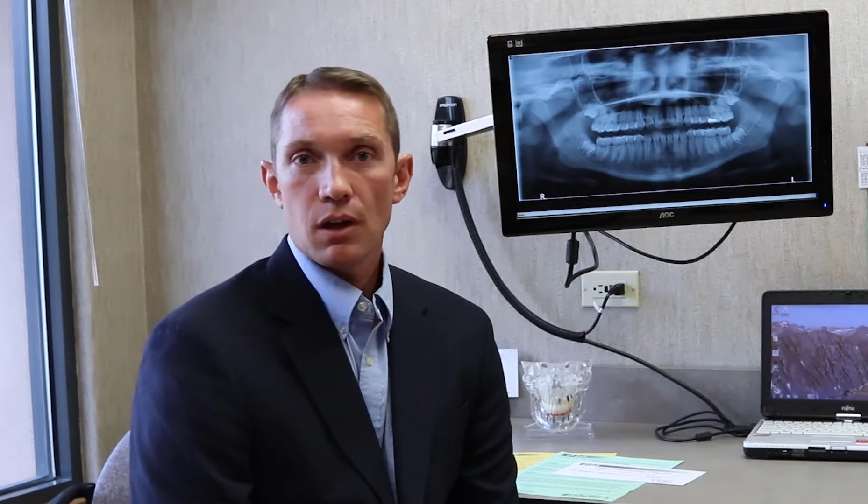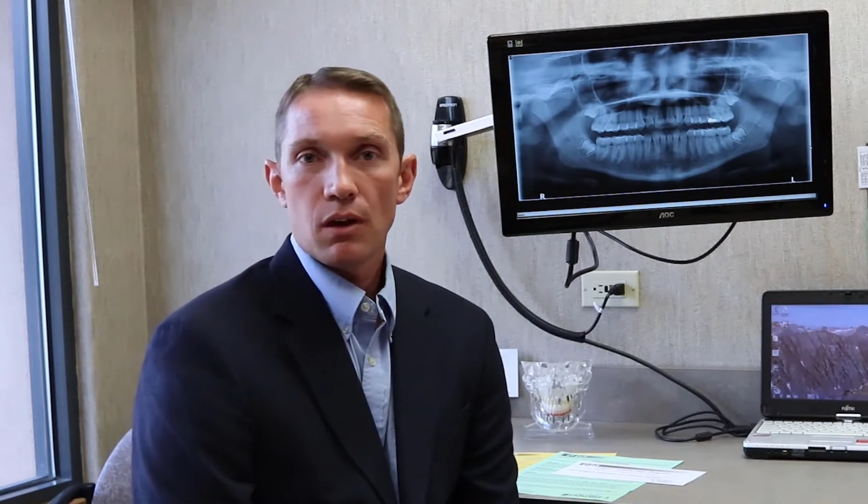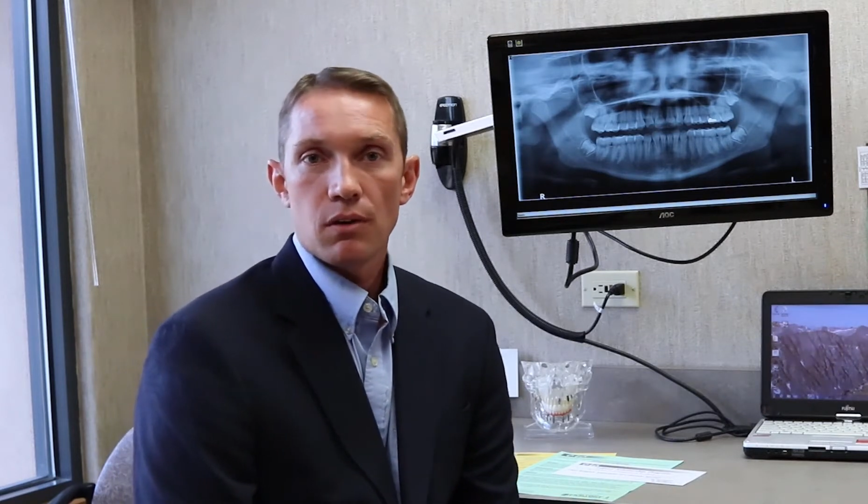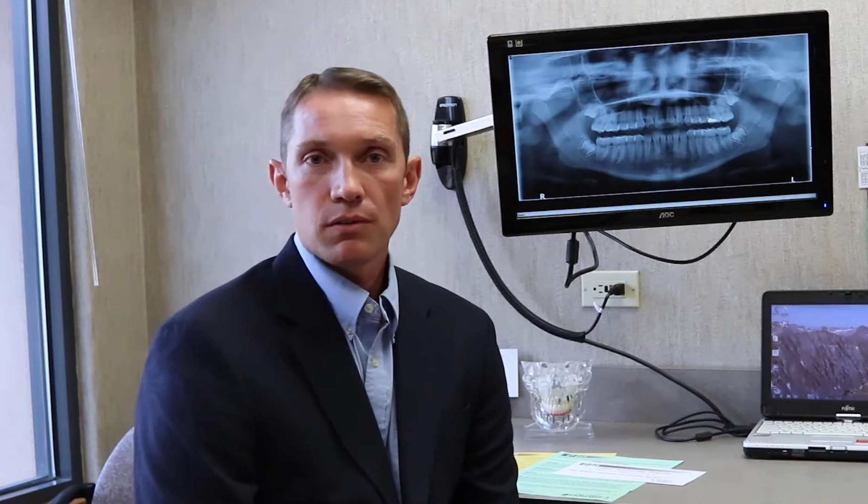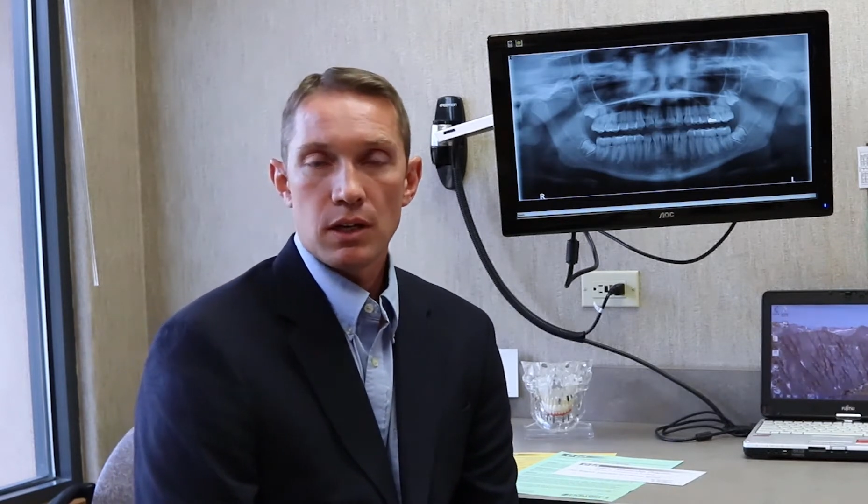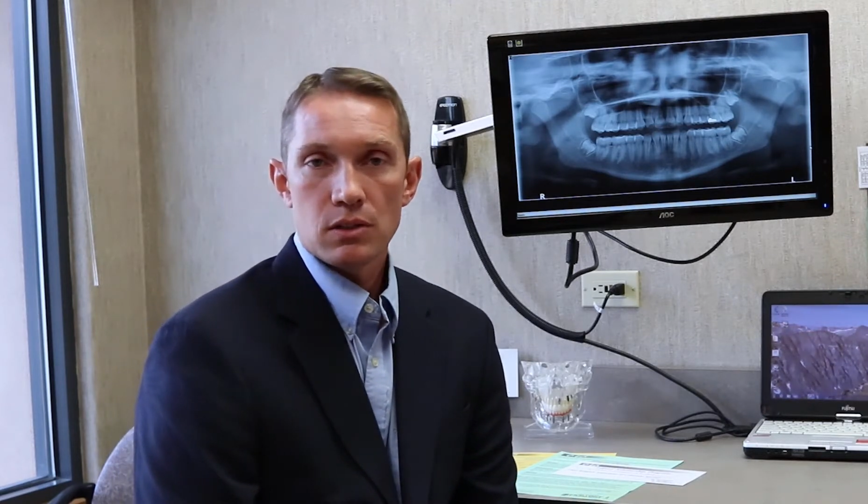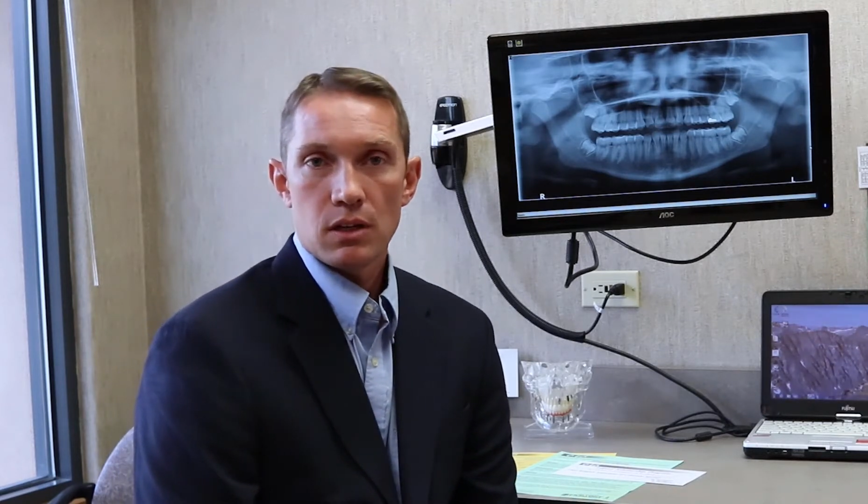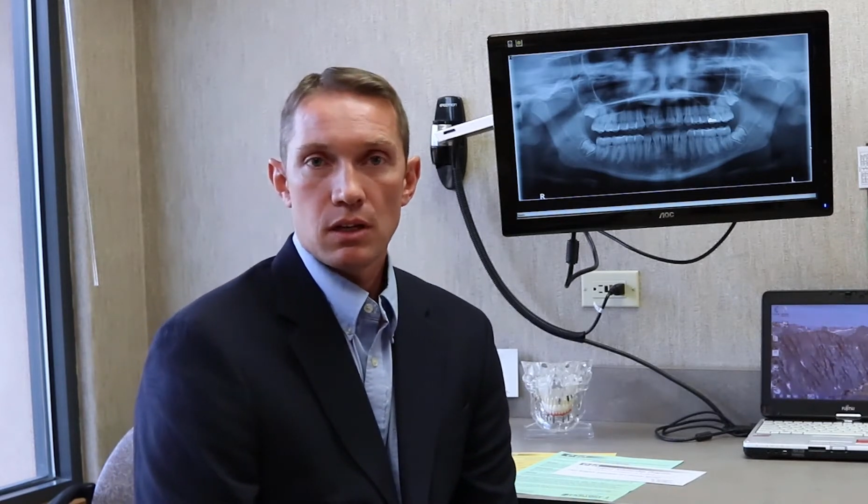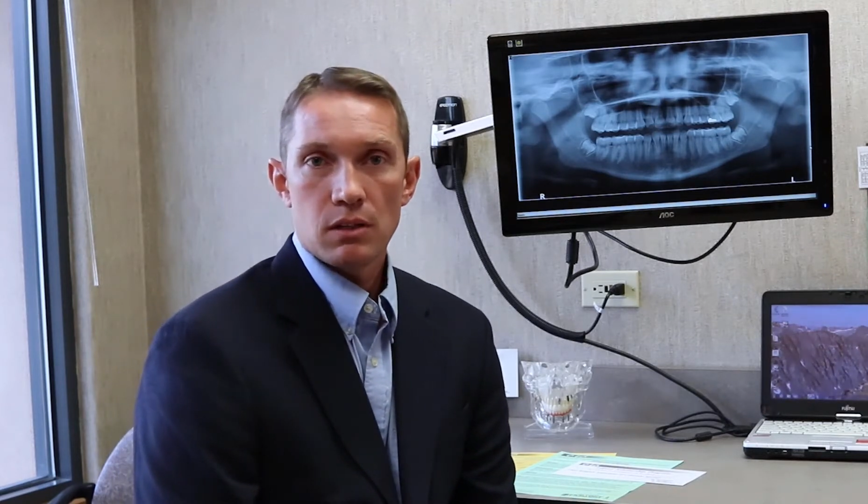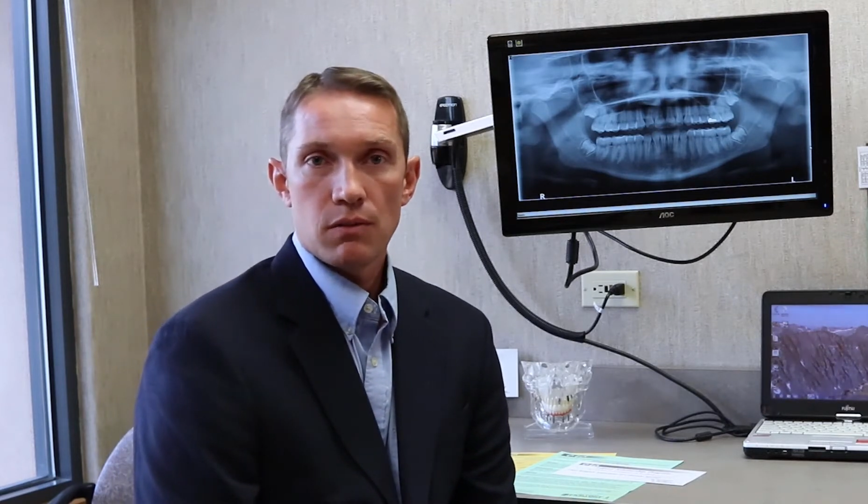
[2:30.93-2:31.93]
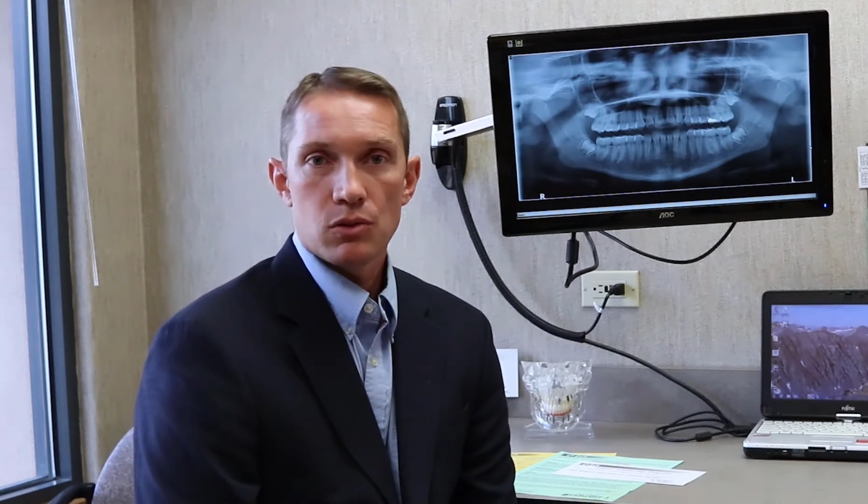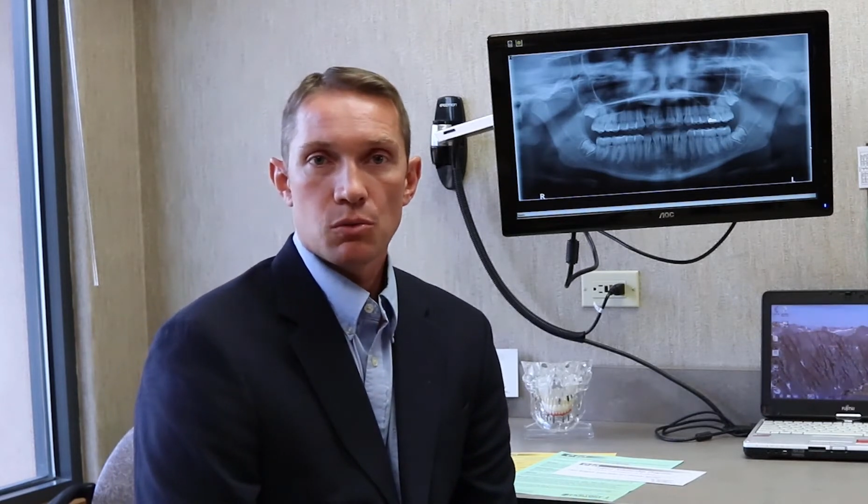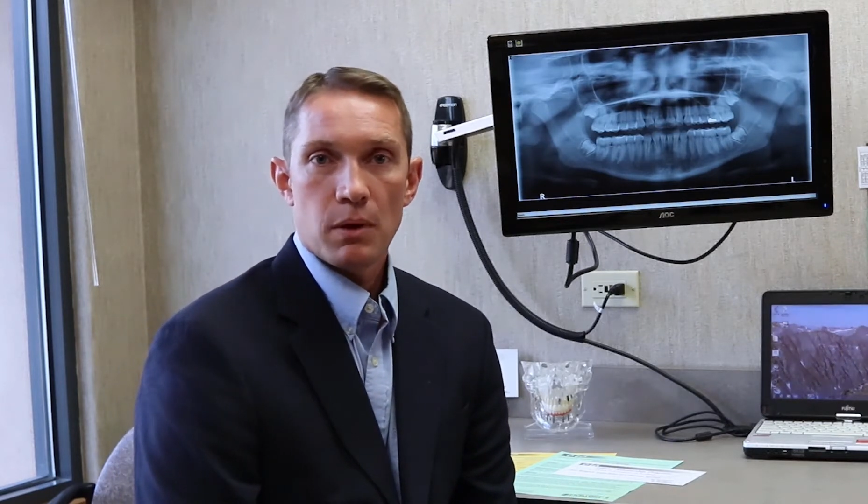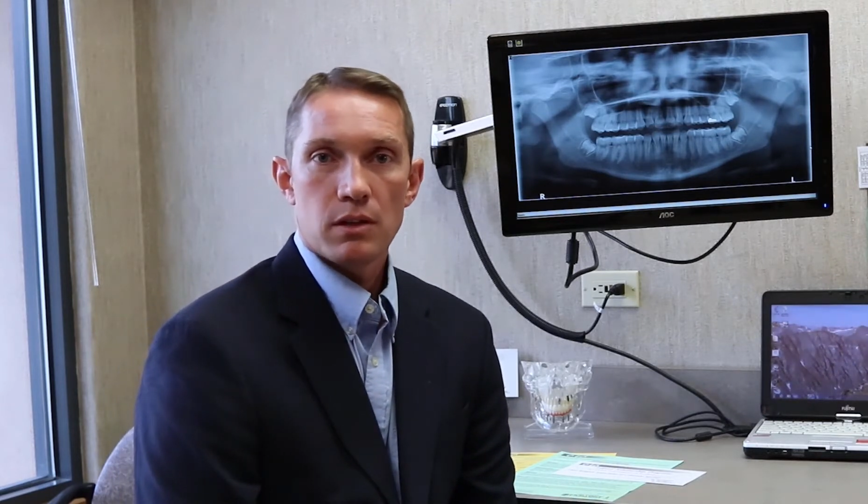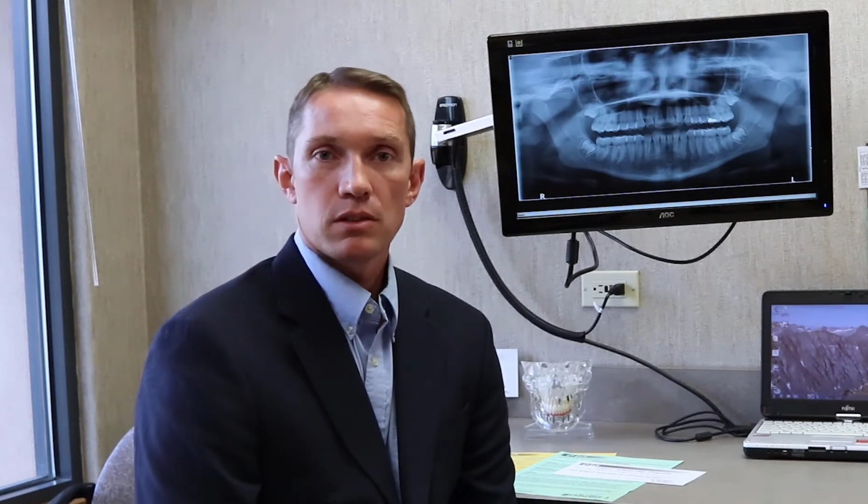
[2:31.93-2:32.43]
of each
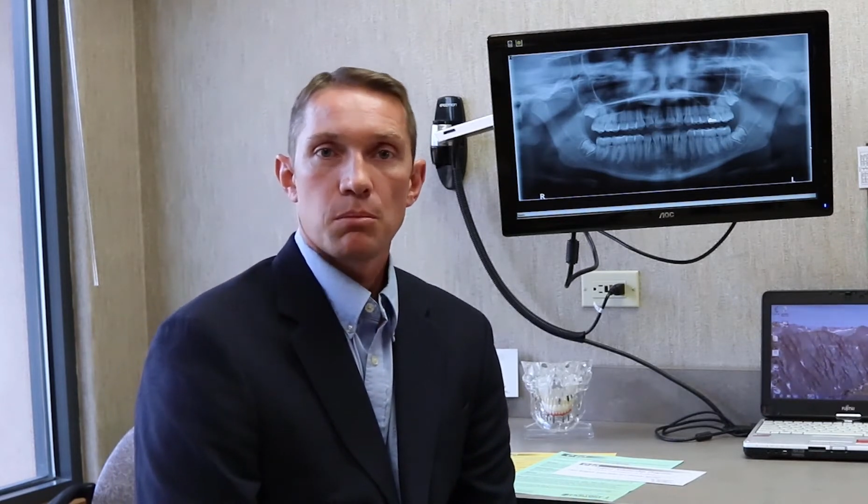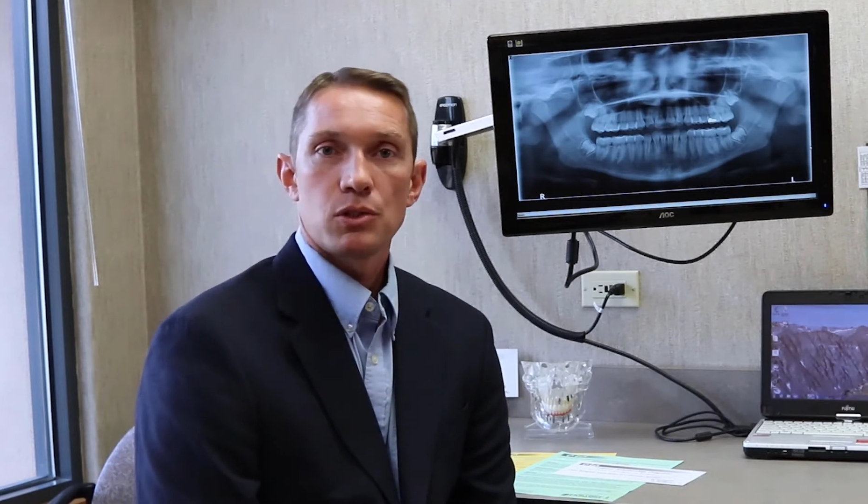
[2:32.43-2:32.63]
individual medicine,